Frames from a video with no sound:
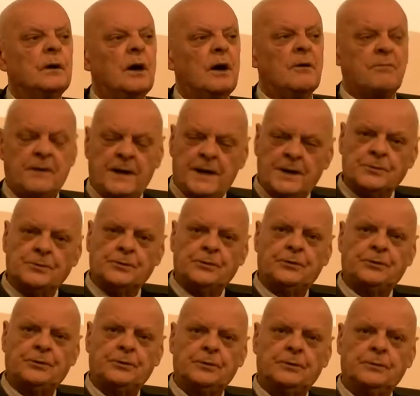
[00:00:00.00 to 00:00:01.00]

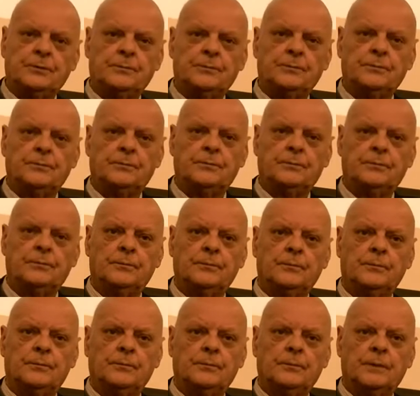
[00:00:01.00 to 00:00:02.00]
events
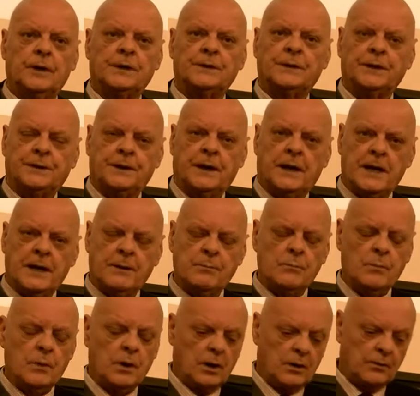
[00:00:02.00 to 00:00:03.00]
at the
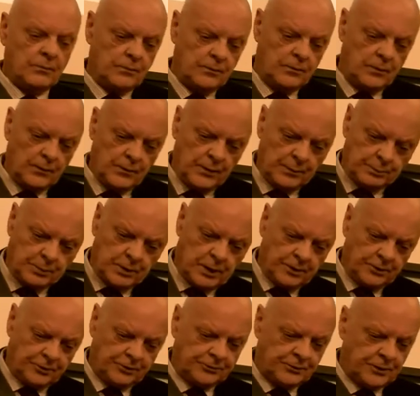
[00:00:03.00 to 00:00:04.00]
time of the
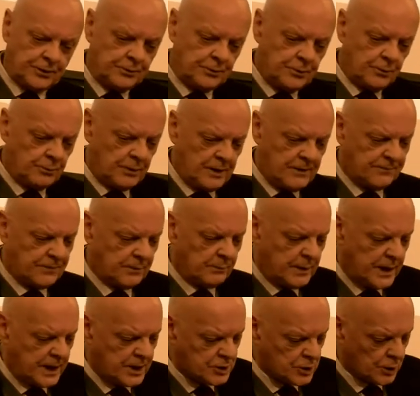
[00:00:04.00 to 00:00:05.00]
Protestant
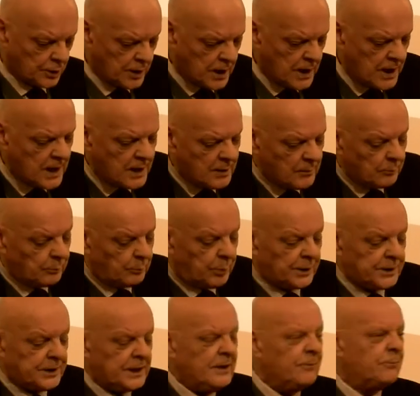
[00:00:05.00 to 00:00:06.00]
Reformation.
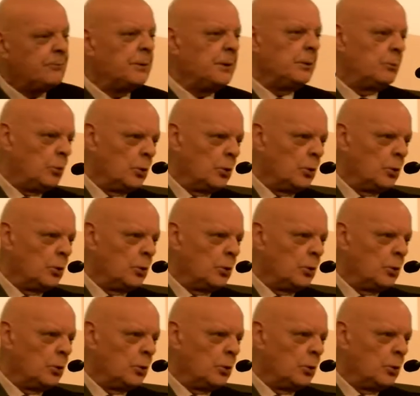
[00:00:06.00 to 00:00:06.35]
But if we